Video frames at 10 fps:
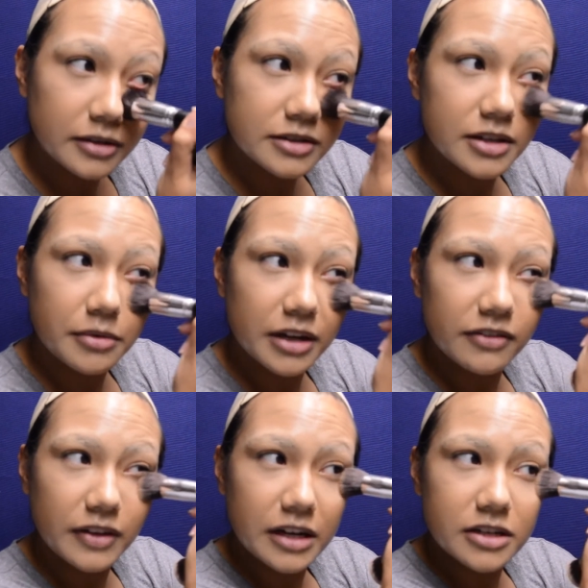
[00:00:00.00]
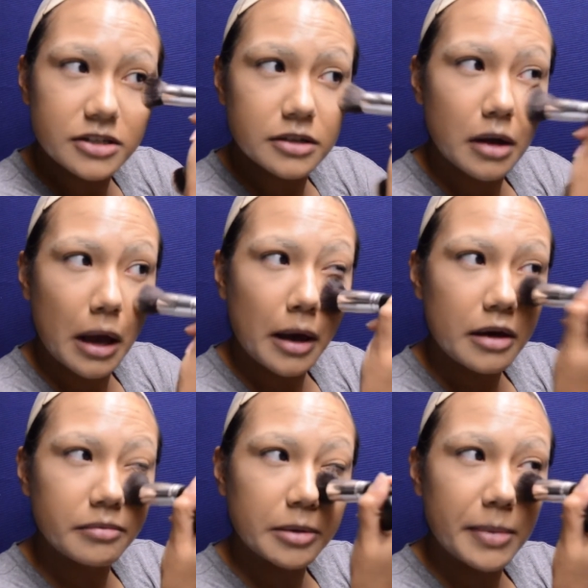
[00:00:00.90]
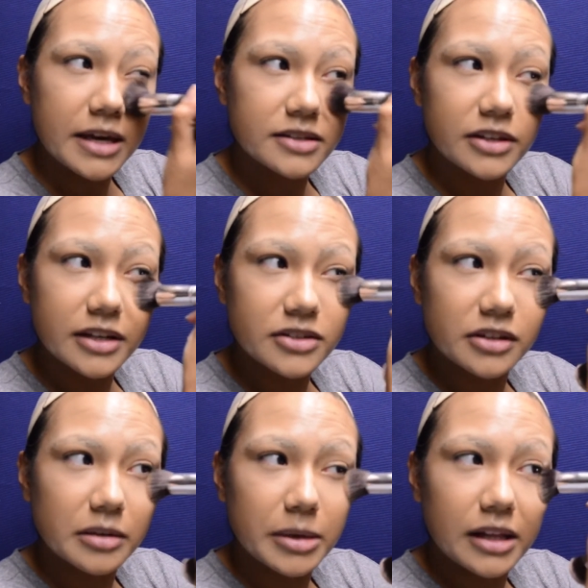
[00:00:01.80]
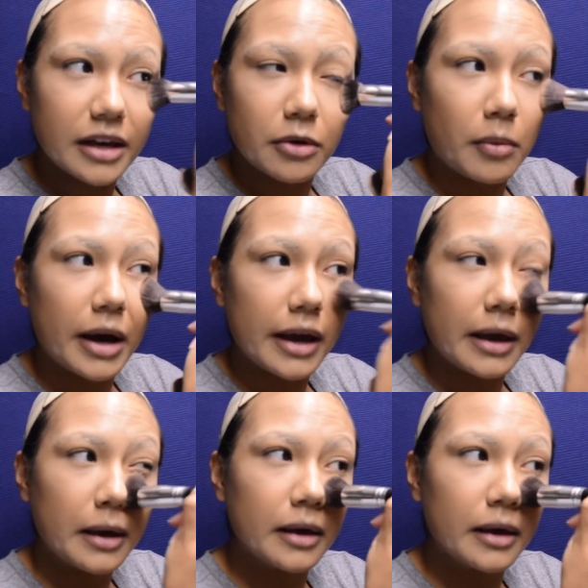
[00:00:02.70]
So when I finish my base, you guys are going to be like, why